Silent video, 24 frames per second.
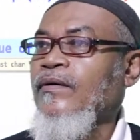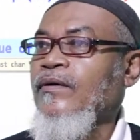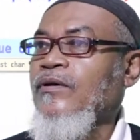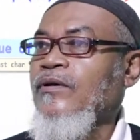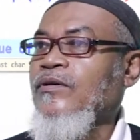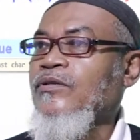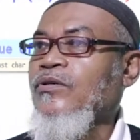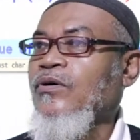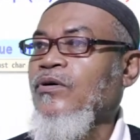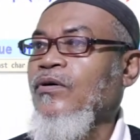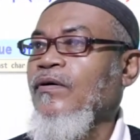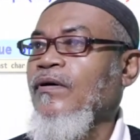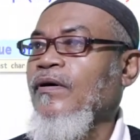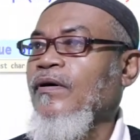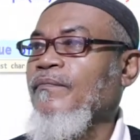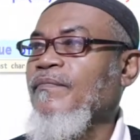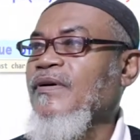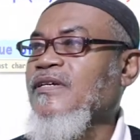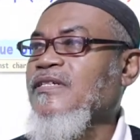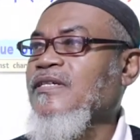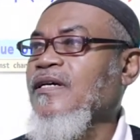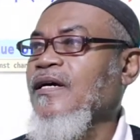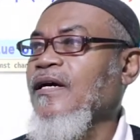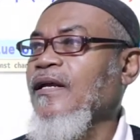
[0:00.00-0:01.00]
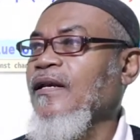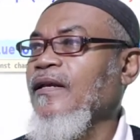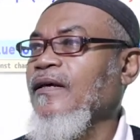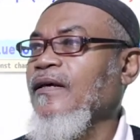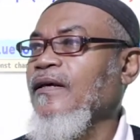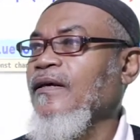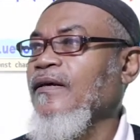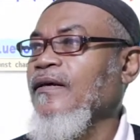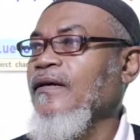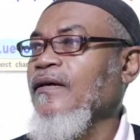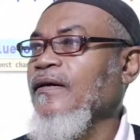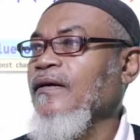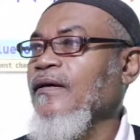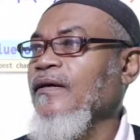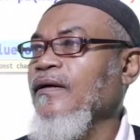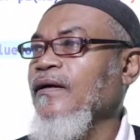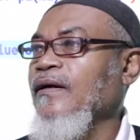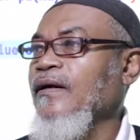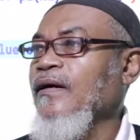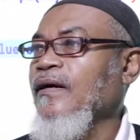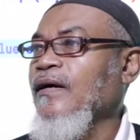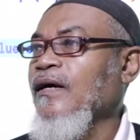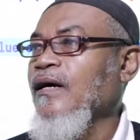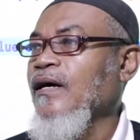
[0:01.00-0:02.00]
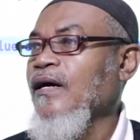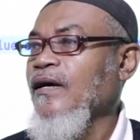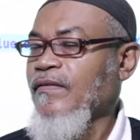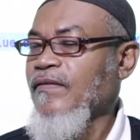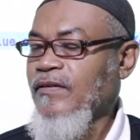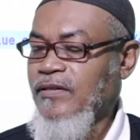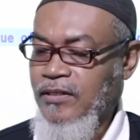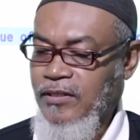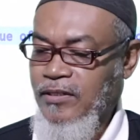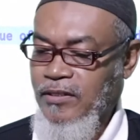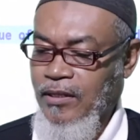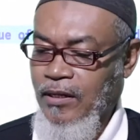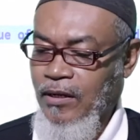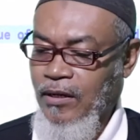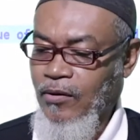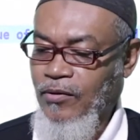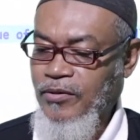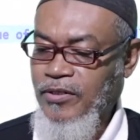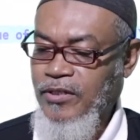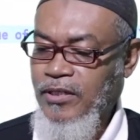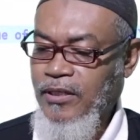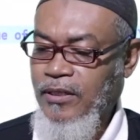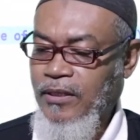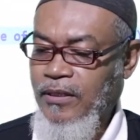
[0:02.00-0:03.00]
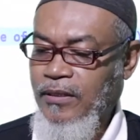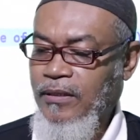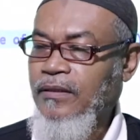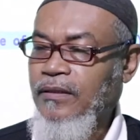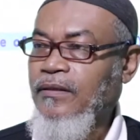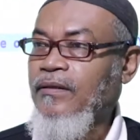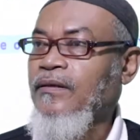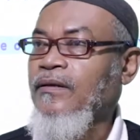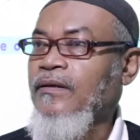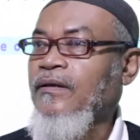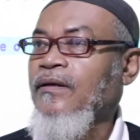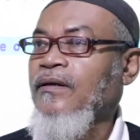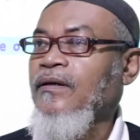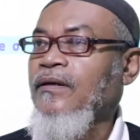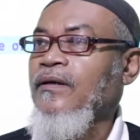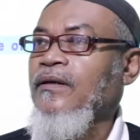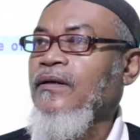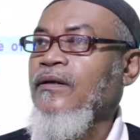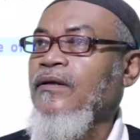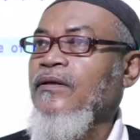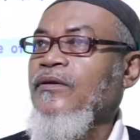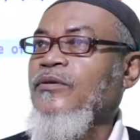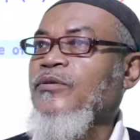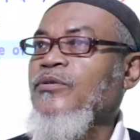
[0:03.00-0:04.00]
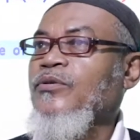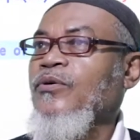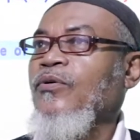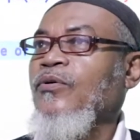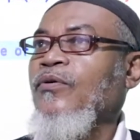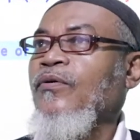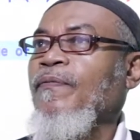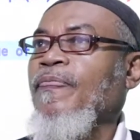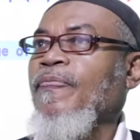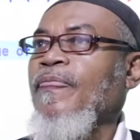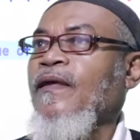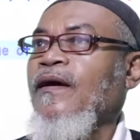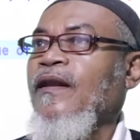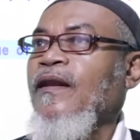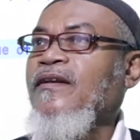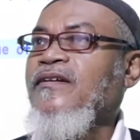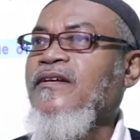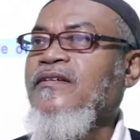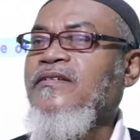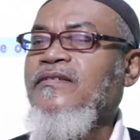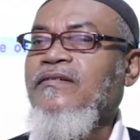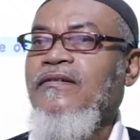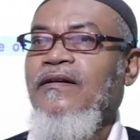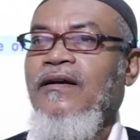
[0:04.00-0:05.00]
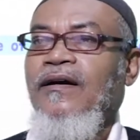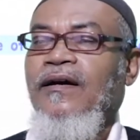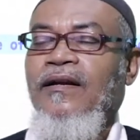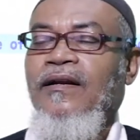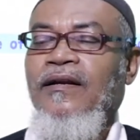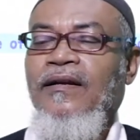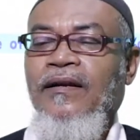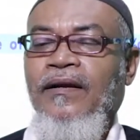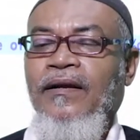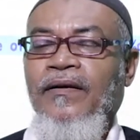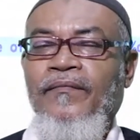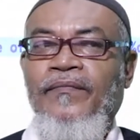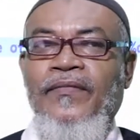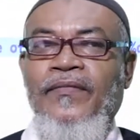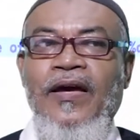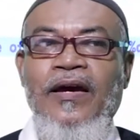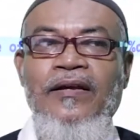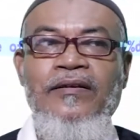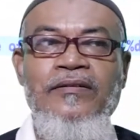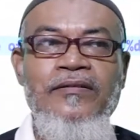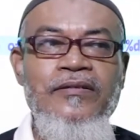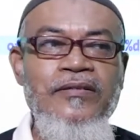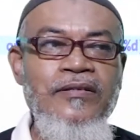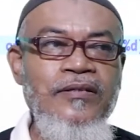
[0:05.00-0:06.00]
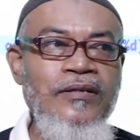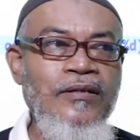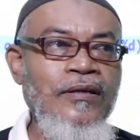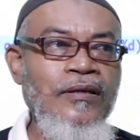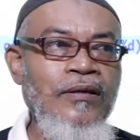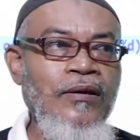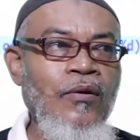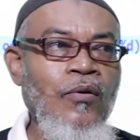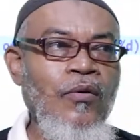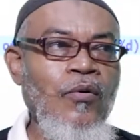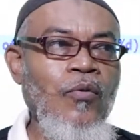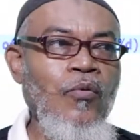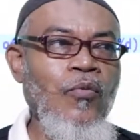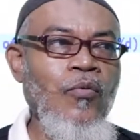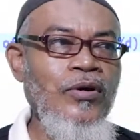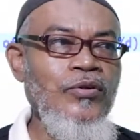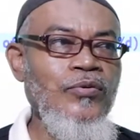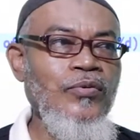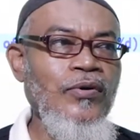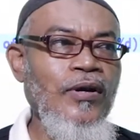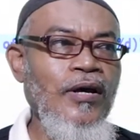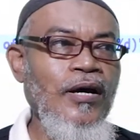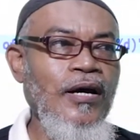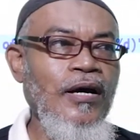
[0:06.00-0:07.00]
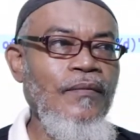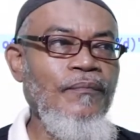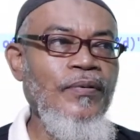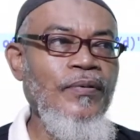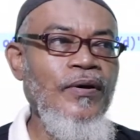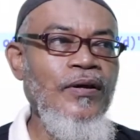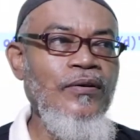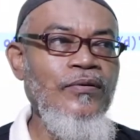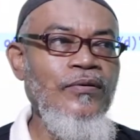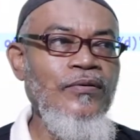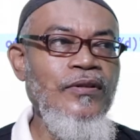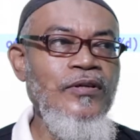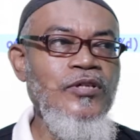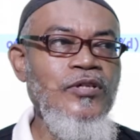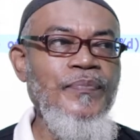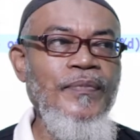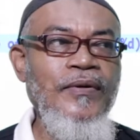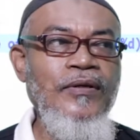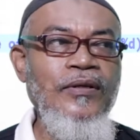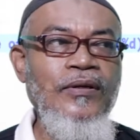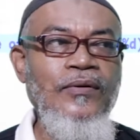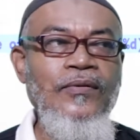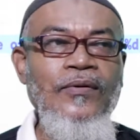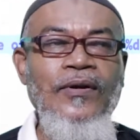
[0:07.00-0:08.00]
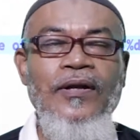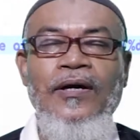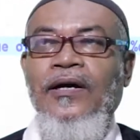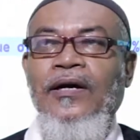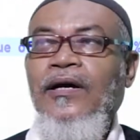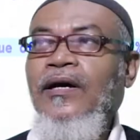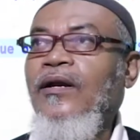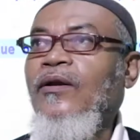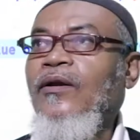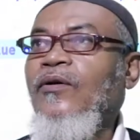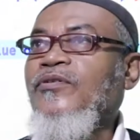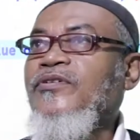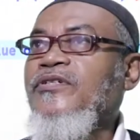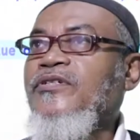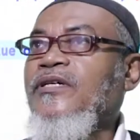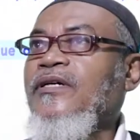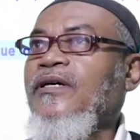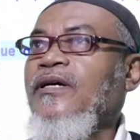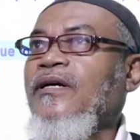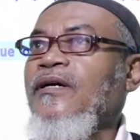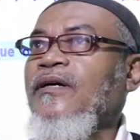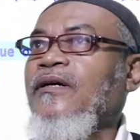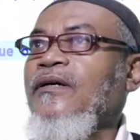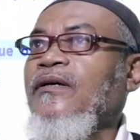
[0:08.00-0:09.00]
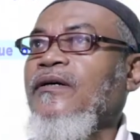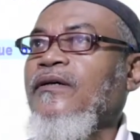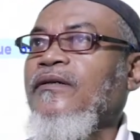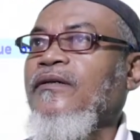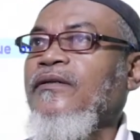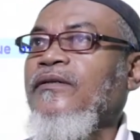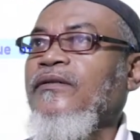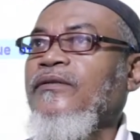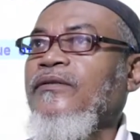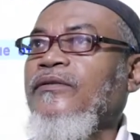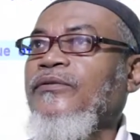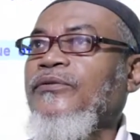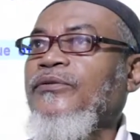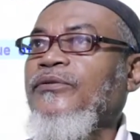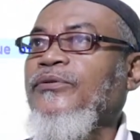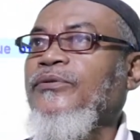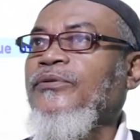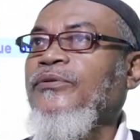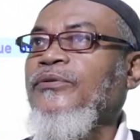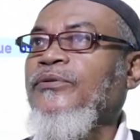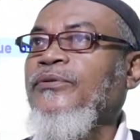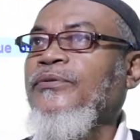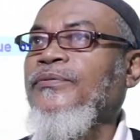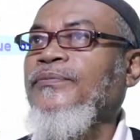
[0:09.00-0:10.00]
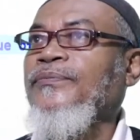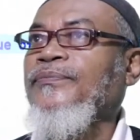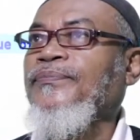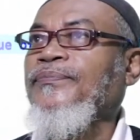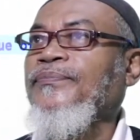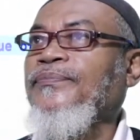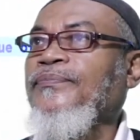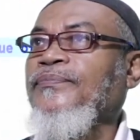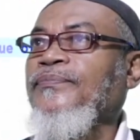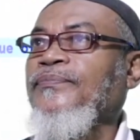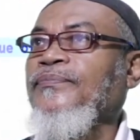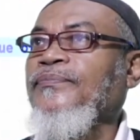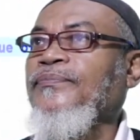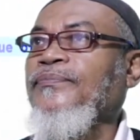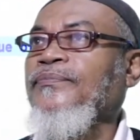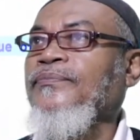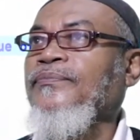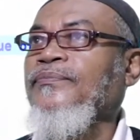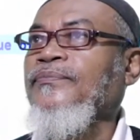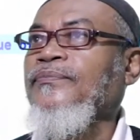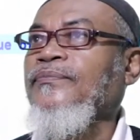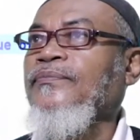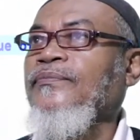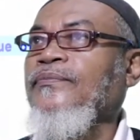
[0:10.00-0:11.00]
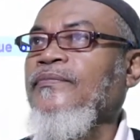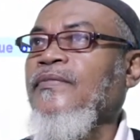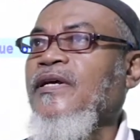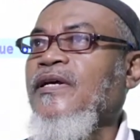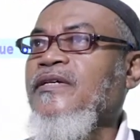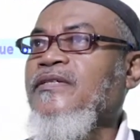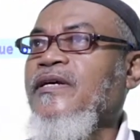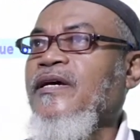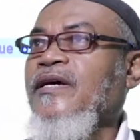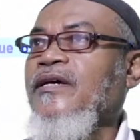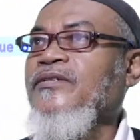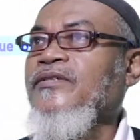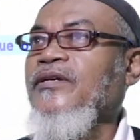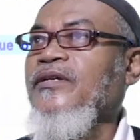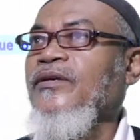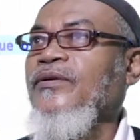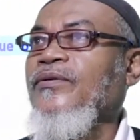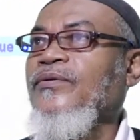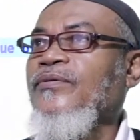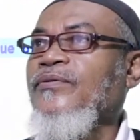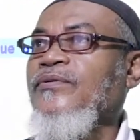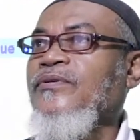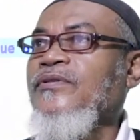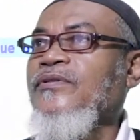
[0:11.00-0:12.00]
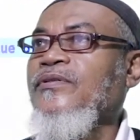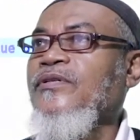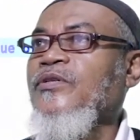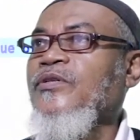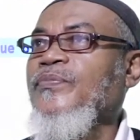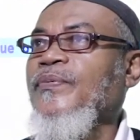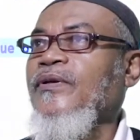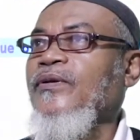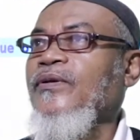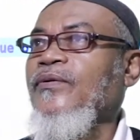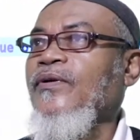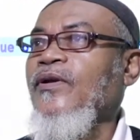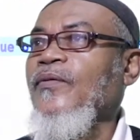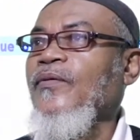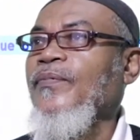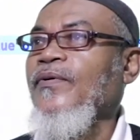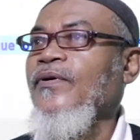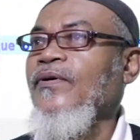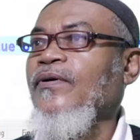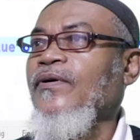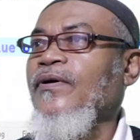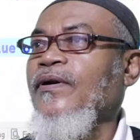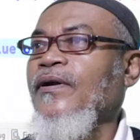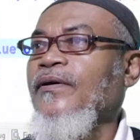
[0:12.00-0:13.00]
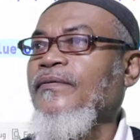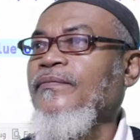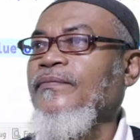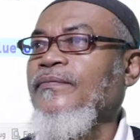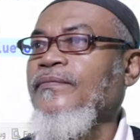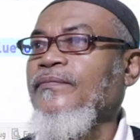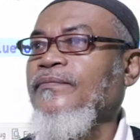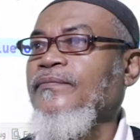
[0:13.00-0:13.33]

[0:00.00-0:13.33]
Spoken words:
So basically this is the logic. So let us run and see what will happen to this particular logic. So let's execute this particular program.